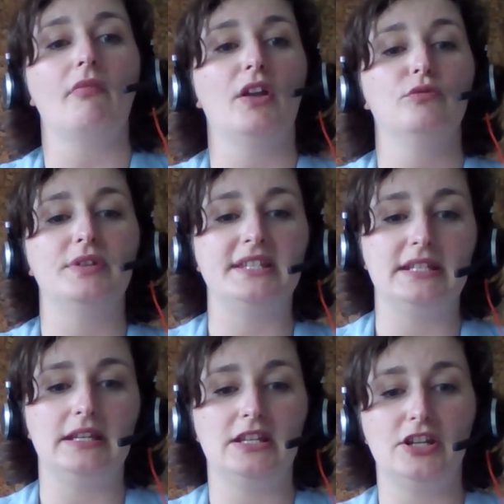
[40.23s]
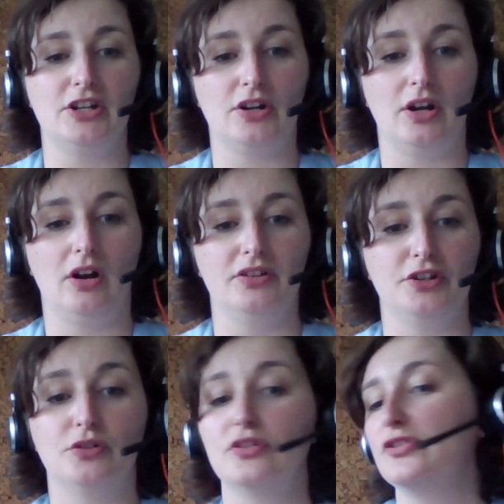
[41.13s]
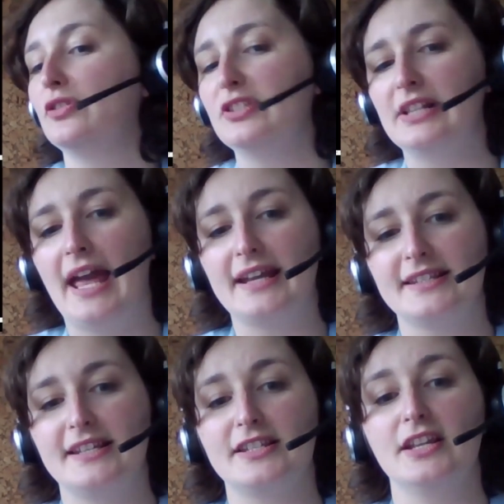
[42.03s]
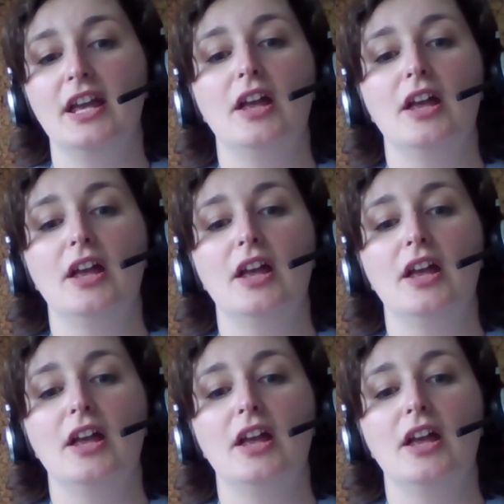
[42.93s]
we see here on the horizontal axis